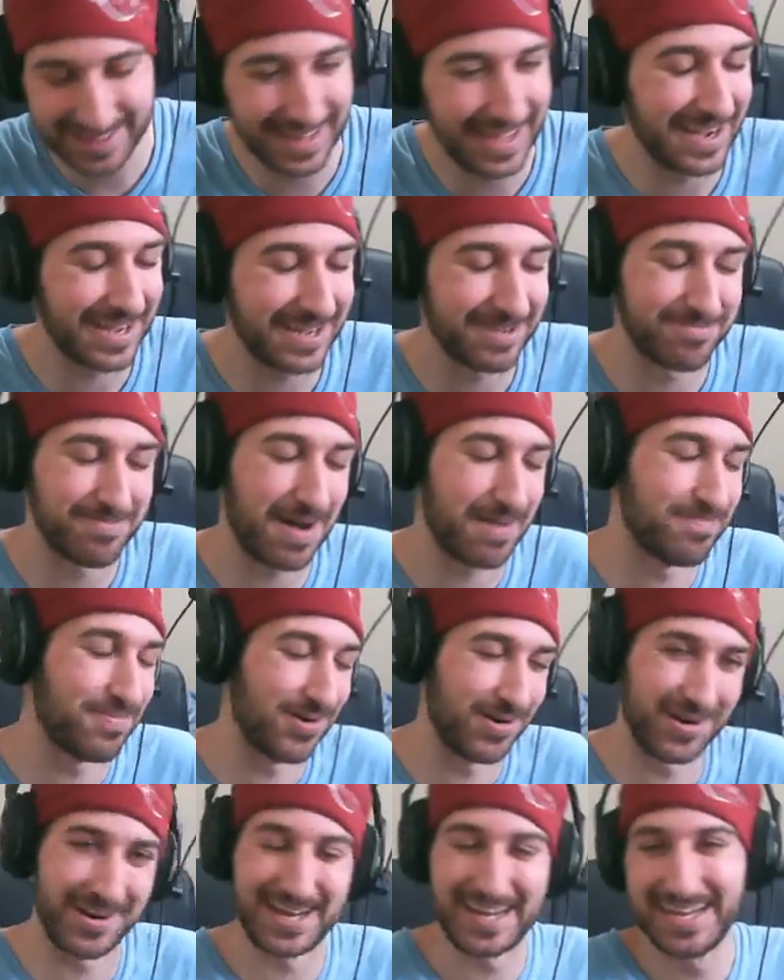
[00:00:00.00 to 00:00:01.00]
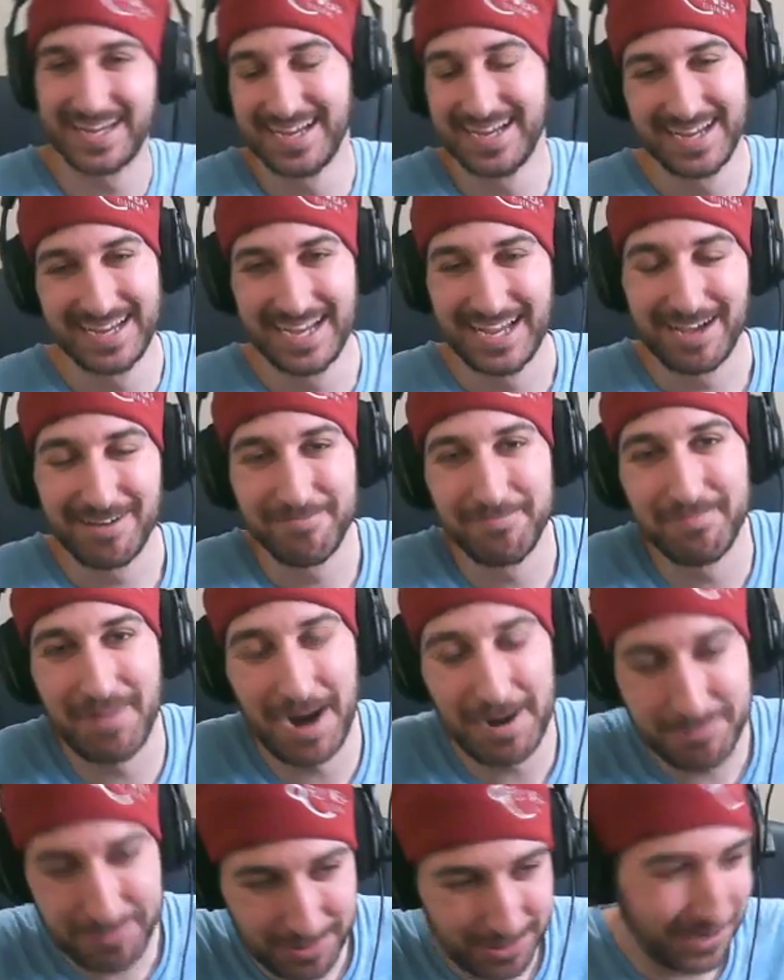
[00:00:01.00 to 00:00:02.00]
Like my boy,
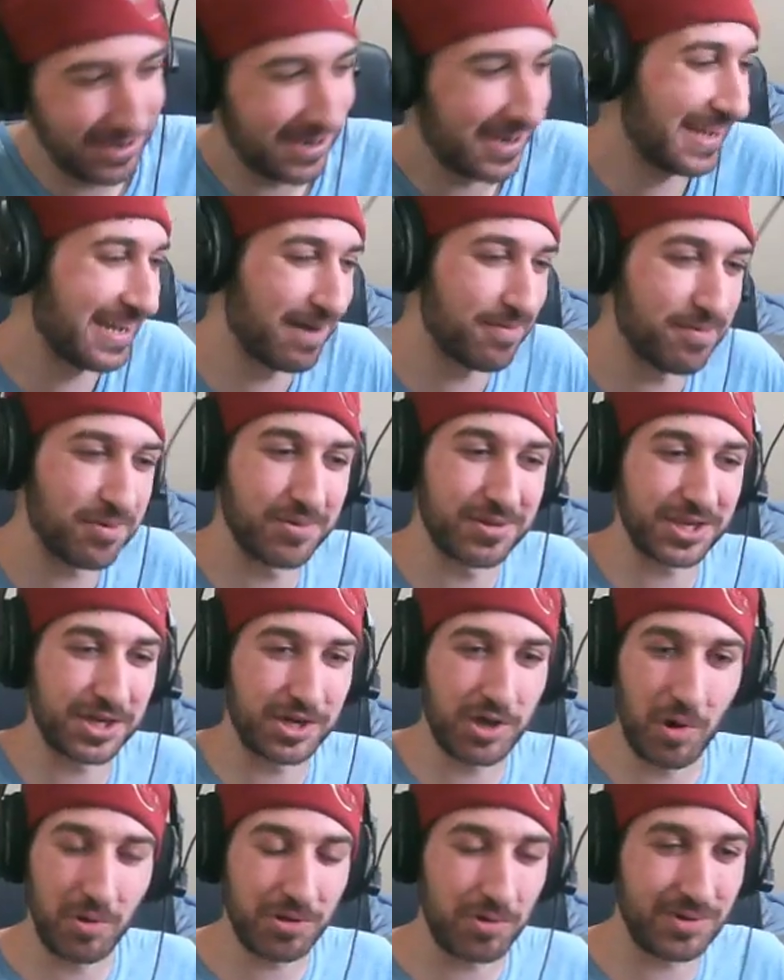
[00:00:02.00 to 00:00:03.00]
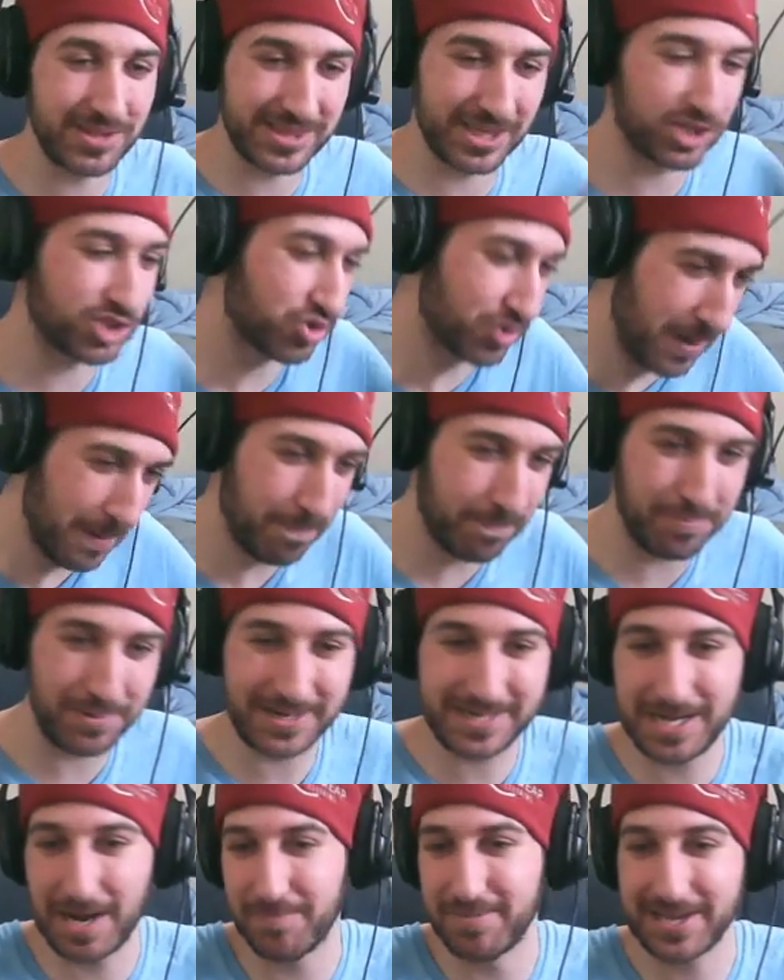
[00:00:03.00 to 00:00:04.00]
my boy, coming with the golden with the drip
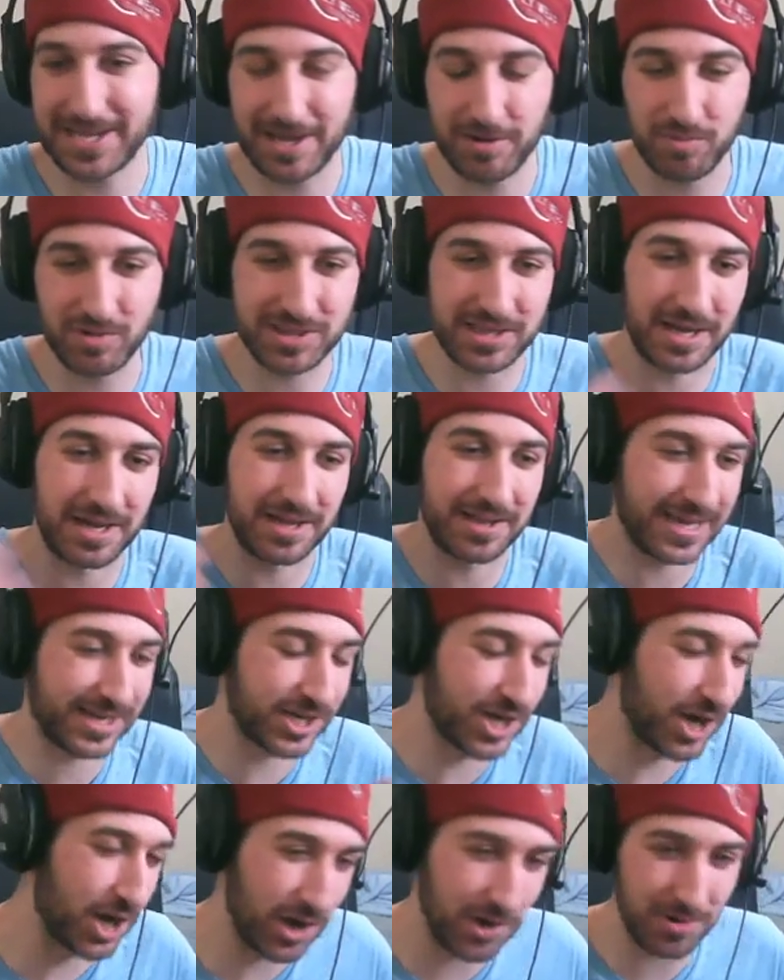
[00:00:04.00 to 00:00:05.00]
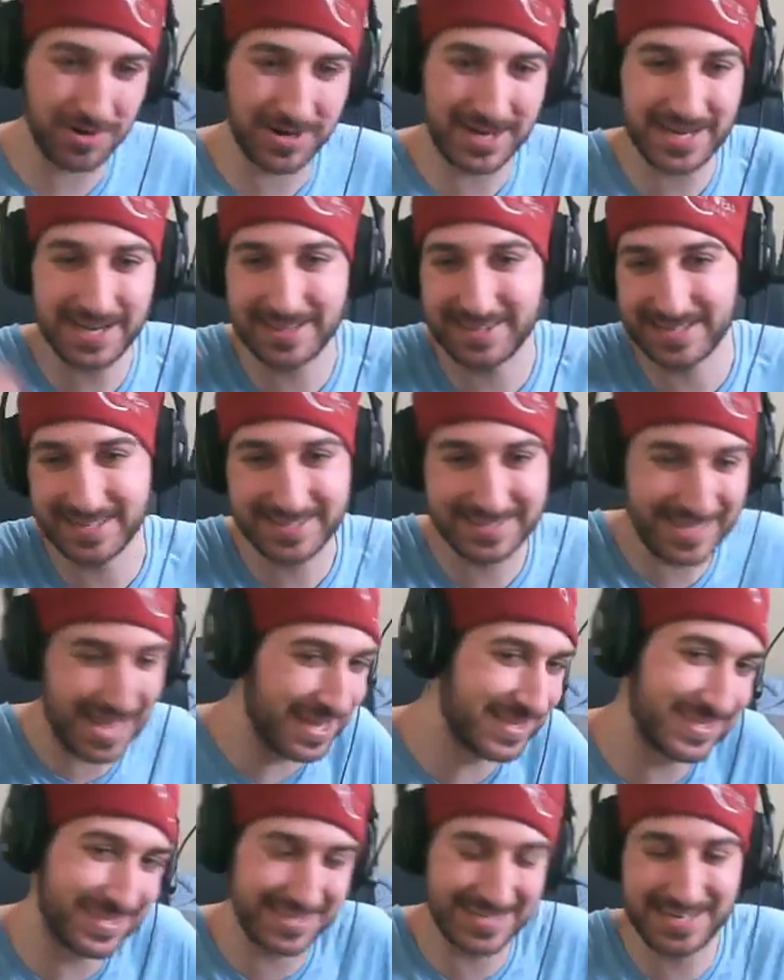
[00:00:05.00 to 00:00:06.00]
and coming in with uh, like curry and the
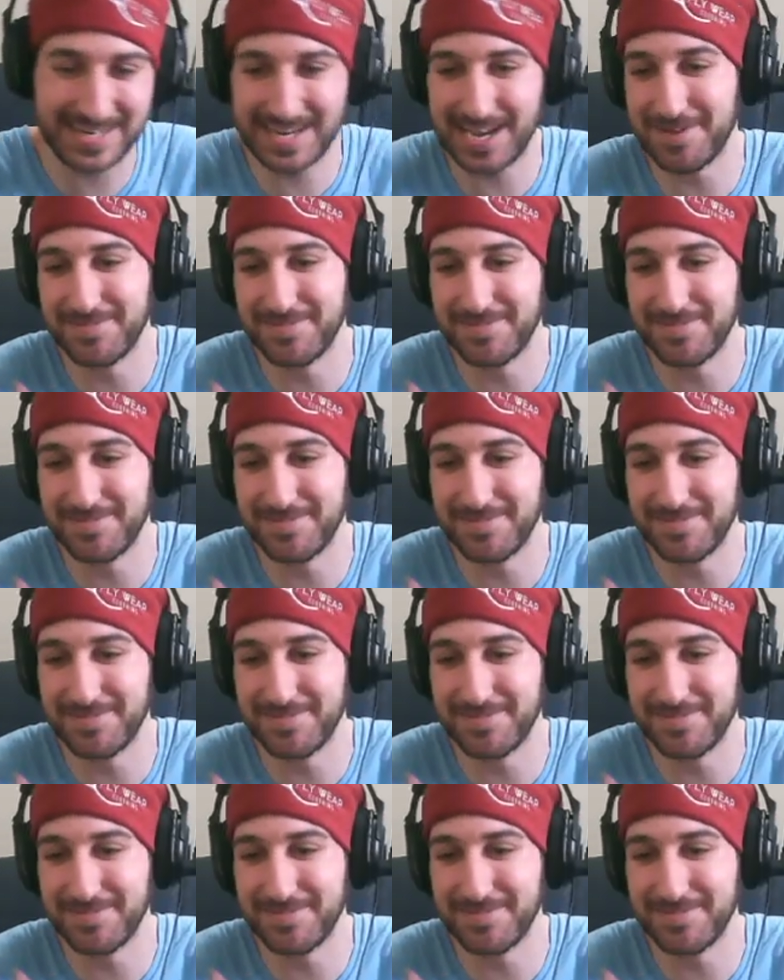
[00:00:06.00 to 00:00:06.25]
intensity.